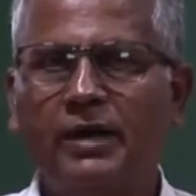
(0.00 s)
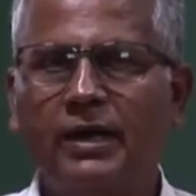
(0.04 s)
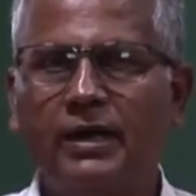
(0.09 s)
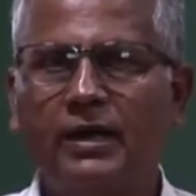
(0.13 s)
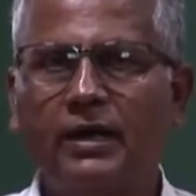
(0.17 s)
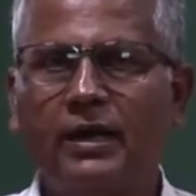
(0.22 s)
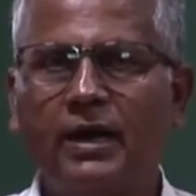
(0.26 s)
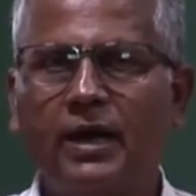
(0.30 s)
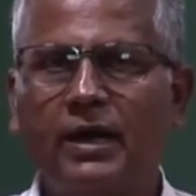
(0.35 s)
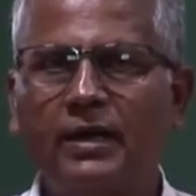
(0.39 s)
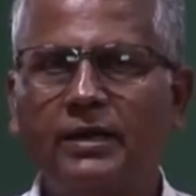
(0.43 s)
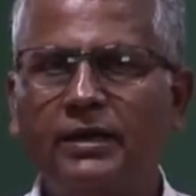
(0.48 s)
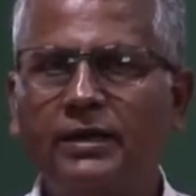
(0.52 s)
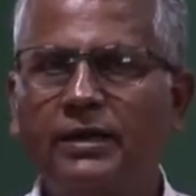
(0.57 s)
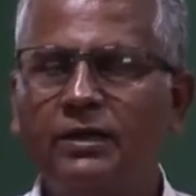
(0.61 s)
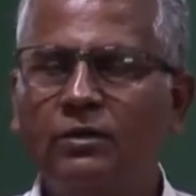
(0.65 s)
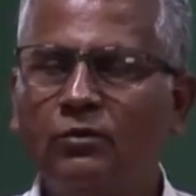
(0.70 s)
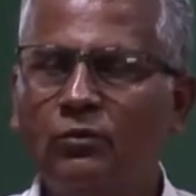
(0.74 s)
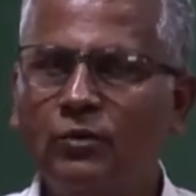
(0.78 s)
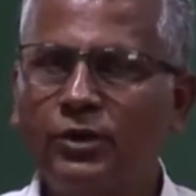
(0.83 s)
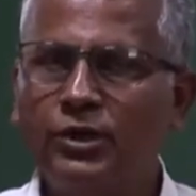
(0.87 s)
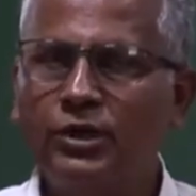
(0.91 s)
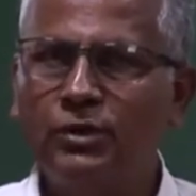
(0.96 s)
By
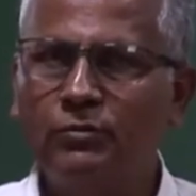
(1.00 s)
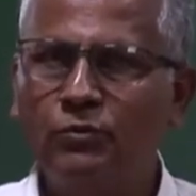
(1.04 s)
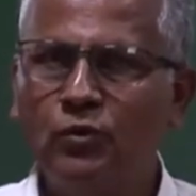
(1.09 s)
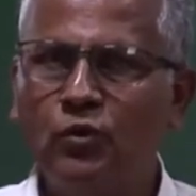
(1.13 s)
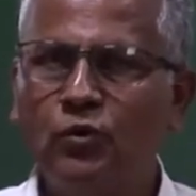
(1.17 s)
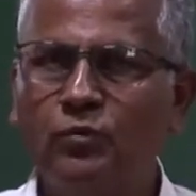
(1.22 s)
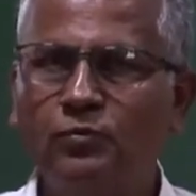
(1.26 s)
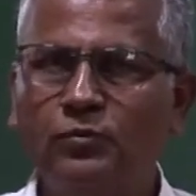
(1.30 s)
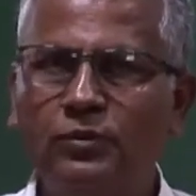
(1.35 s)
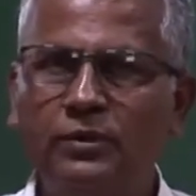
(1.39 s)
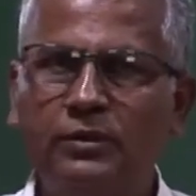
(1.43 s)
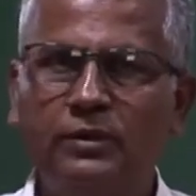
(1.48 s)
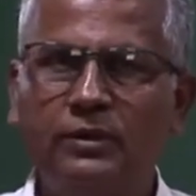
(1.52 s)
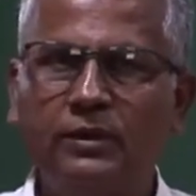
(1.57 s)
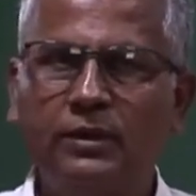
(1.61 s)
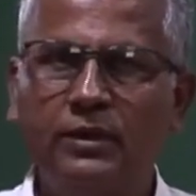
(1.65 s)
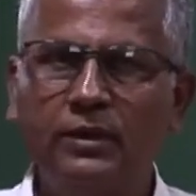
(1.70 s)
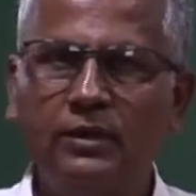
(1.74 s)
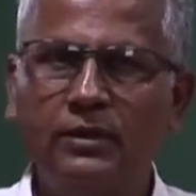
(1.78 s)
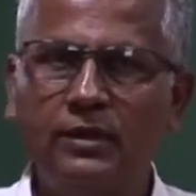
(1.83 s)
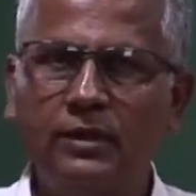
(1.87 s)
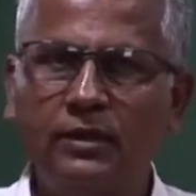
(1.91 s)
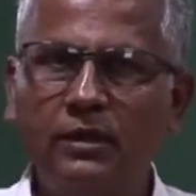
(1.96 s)
grinding we remove
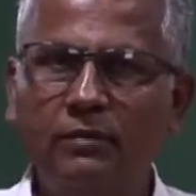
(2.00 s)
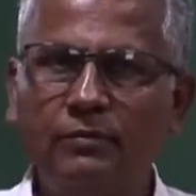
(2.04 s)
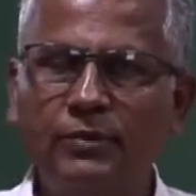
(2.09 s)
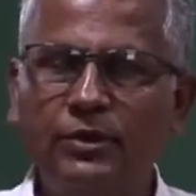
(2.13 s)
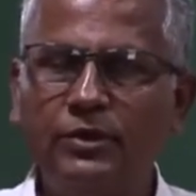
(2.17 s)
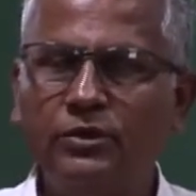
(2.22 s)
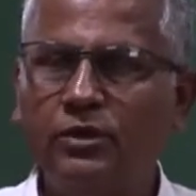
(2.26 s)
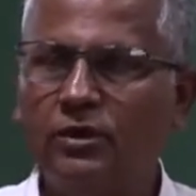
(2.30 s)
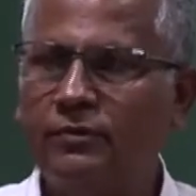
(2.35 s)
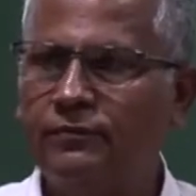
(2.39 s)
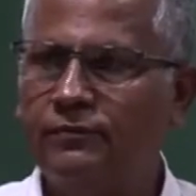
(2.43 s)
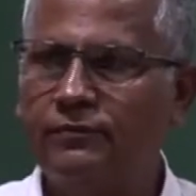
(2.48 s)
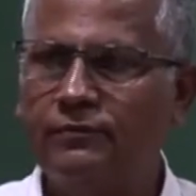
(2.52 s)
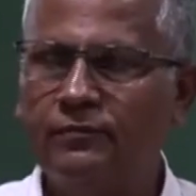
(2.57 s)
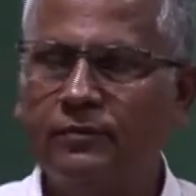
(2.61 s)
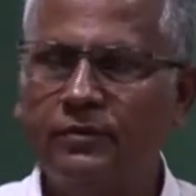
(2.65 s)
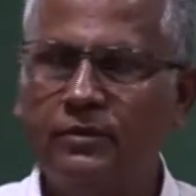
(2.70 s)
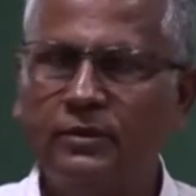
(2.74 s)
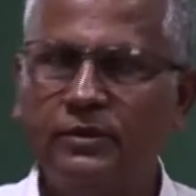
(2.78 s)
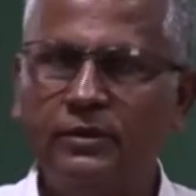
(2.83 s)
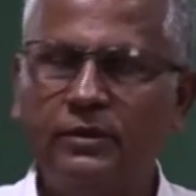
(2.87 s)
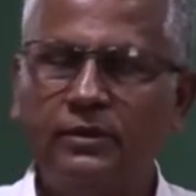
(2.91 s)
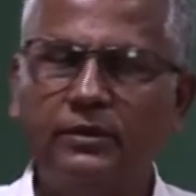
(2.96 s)
little bit of
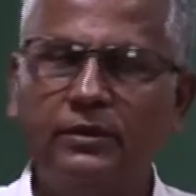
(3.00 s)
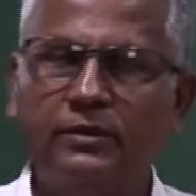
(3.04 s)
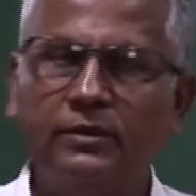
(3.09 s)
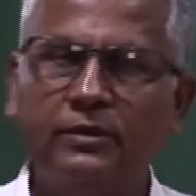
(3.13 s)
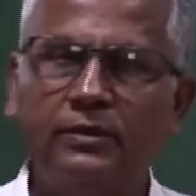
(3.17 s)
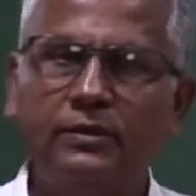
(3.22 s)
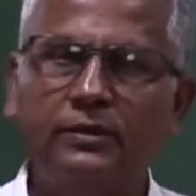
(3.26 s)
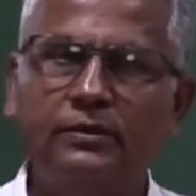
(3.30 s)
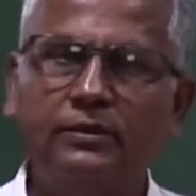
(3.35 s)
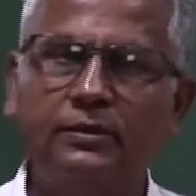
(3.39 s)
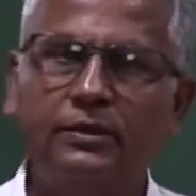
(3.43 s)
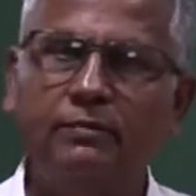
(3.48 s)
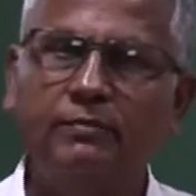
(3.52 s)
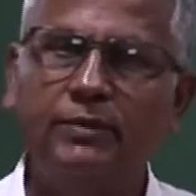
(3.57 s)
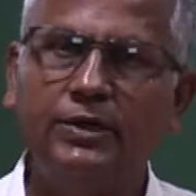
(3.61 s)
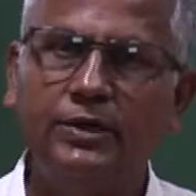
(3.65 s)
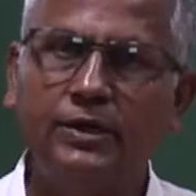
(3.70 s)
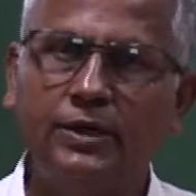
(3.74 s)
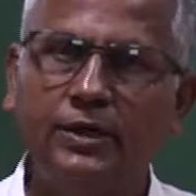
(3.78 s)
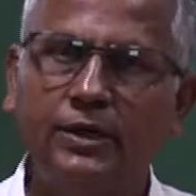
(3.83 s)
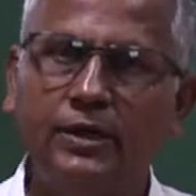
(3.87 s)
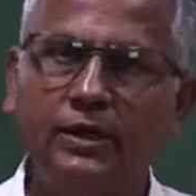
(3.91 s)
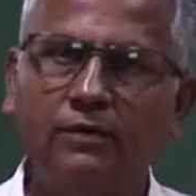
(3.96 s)
the
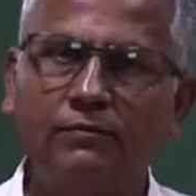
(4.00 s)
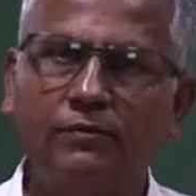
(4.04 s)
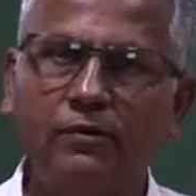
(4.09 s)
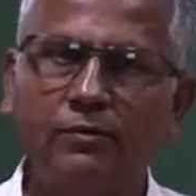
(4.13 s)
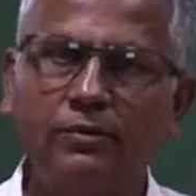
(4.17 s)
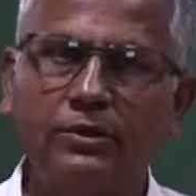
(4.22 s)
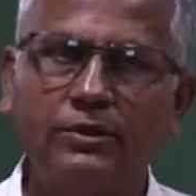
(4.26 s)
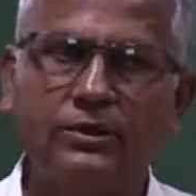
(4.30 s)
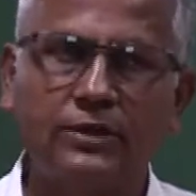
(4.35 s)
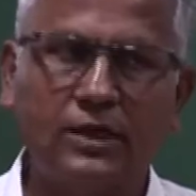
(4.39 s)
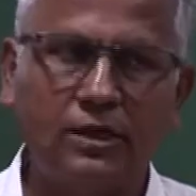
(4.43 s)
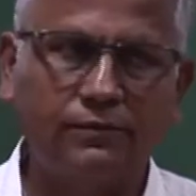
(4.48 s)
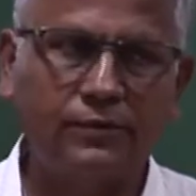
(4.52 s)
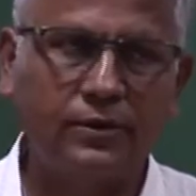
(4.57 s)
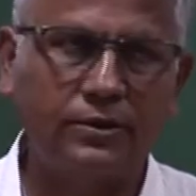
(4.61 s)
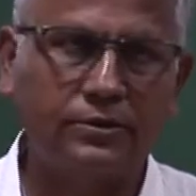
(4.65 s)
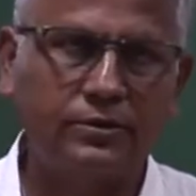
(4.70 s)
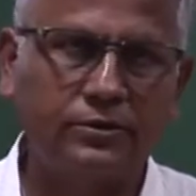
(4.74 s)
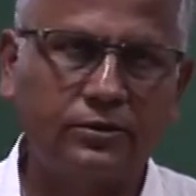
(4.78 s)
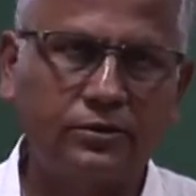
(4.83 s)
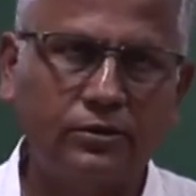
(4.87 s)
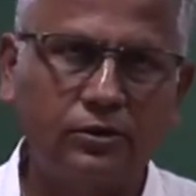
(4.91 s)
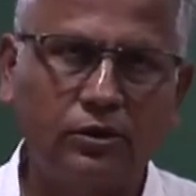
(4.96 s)
material from the
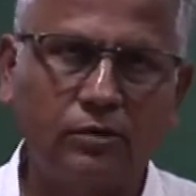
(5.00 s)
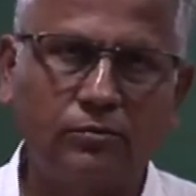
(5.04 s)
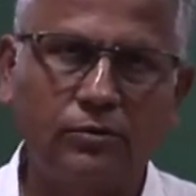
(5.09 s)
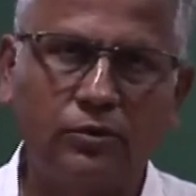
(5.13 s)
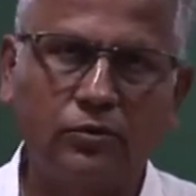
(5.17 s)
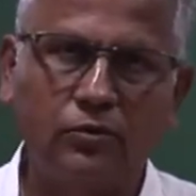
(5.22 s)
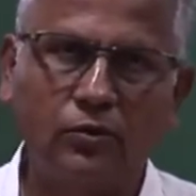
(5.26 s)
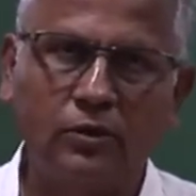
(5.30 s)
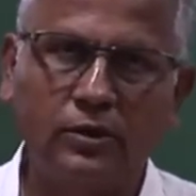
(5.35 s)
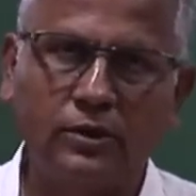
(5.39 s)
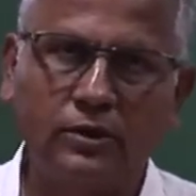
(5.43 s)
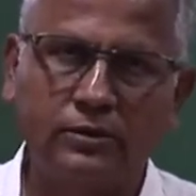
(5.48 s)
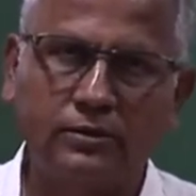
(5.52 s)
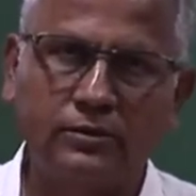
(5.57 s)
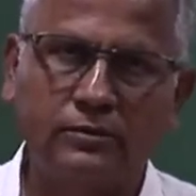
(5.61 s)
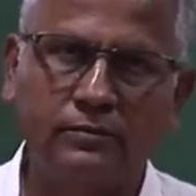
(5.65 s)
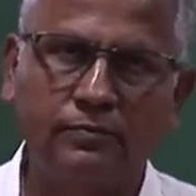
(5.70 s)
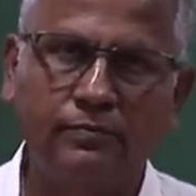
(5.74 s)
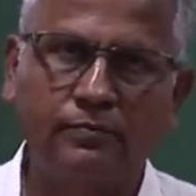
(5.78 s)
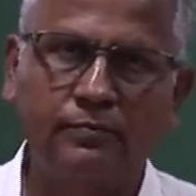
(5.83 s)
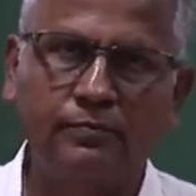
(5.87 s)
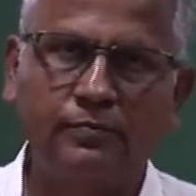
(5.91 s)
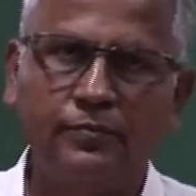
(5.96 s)
surface of the
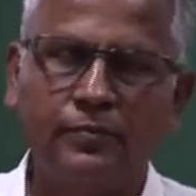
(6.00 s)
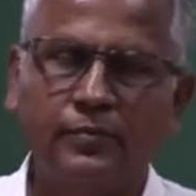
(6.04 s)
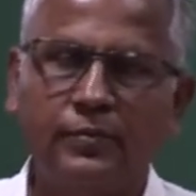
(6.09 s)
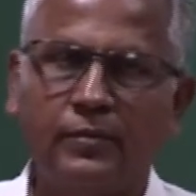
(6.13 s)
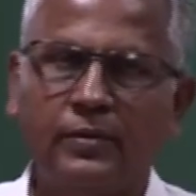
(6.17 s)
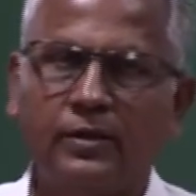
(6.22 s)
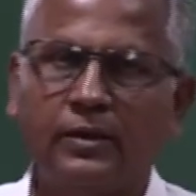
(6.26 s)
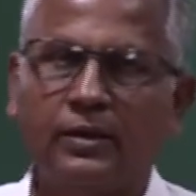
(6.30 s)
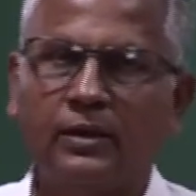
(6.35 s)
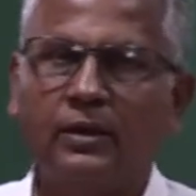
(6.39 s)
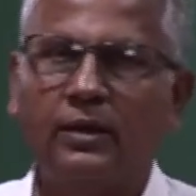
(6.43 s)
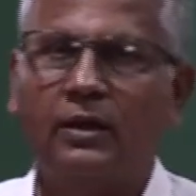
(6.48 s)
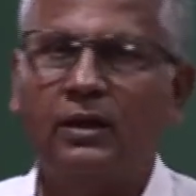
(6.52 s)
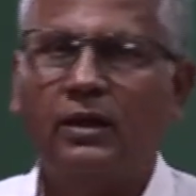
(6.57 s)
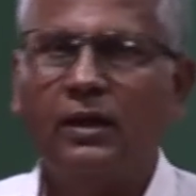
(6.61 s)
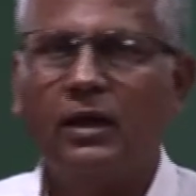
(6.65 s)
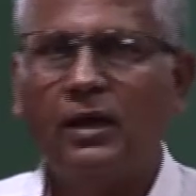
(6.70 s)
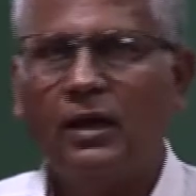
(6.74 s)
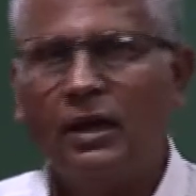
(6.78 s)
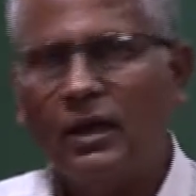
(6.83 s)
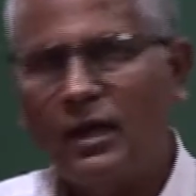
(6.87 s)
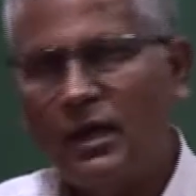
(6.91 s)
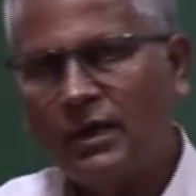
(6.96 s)
rollers
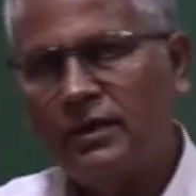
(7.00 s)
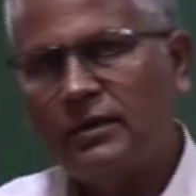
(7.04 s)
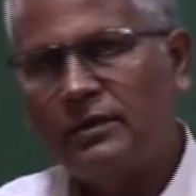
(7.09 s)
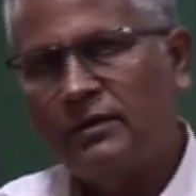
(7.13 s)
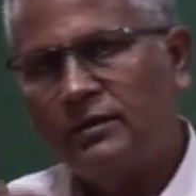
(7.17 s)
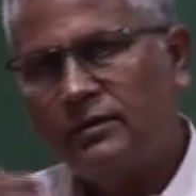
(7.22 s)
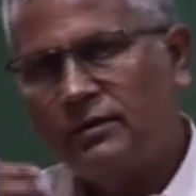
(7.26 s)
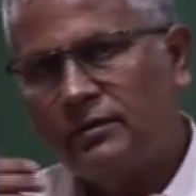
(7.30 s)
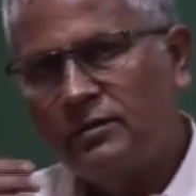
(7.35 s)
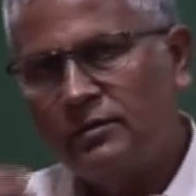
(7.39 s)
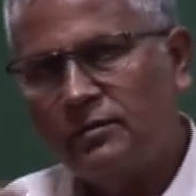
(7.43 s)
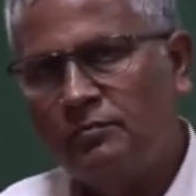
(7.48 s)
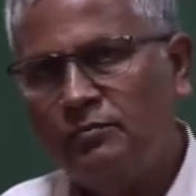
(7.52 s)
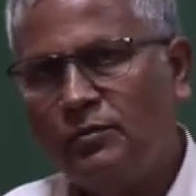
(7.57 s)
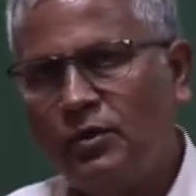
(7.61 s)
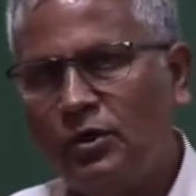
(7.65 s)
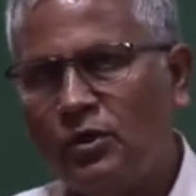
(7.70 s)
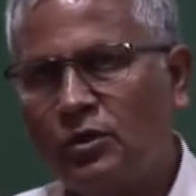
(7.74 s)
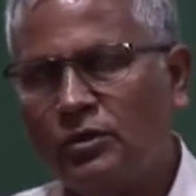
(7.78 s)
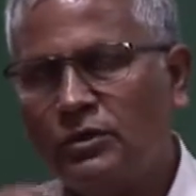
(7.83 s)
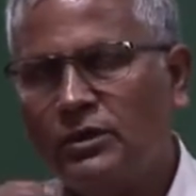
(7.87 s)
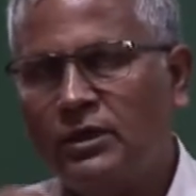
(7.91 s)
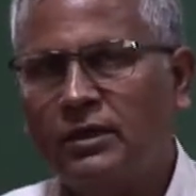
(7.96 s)
and
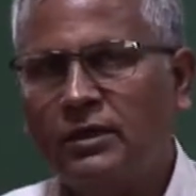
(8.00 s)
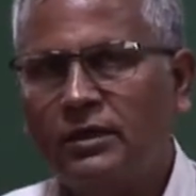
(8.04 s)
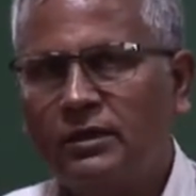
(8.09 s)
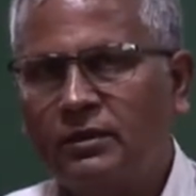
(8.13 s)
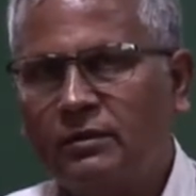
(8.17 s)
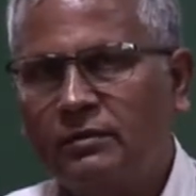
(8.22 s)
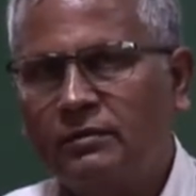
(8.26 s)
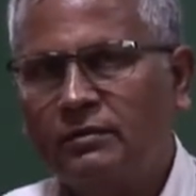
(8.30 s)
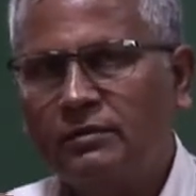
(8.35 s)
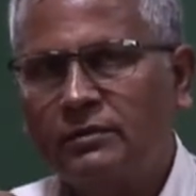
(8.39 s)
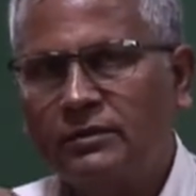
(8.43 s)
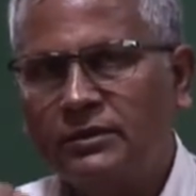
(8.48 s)
below the